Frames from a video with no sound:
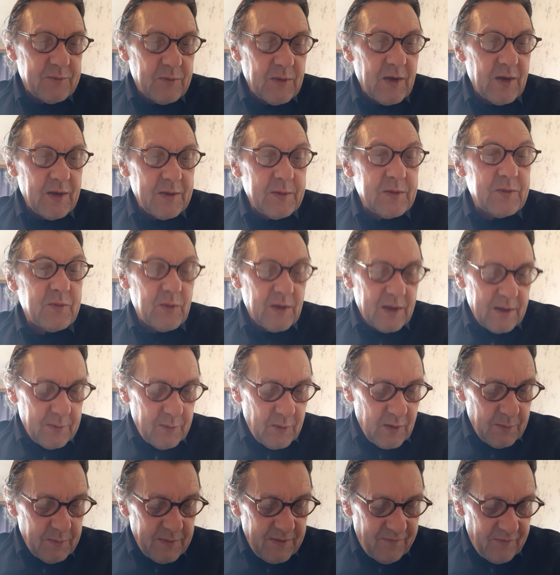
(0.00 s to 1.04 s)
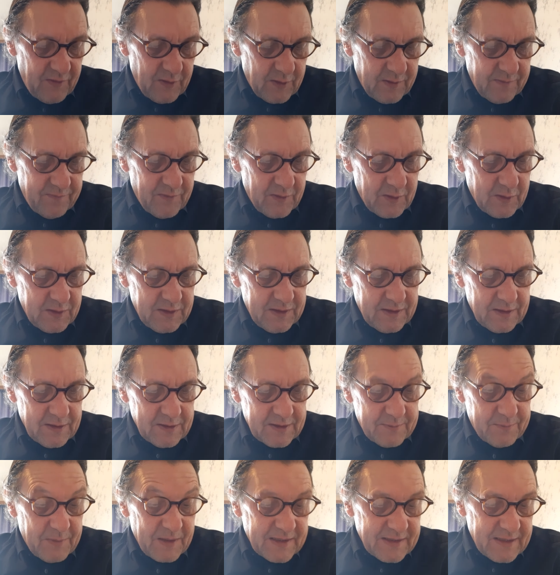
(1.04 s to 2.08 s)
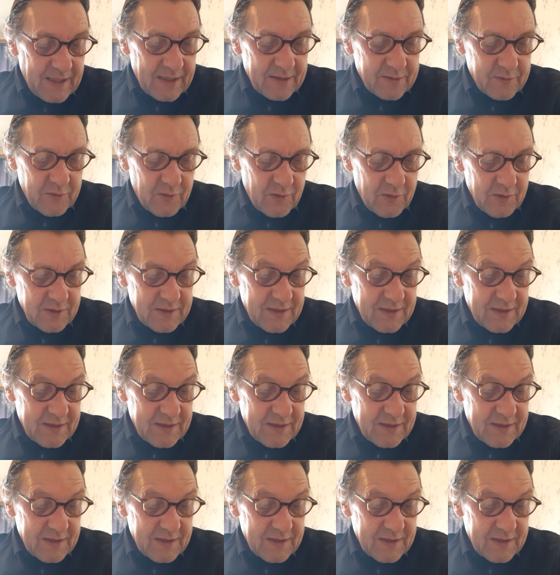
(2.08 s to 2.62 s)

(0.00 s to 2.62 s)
will be very, very spectacular.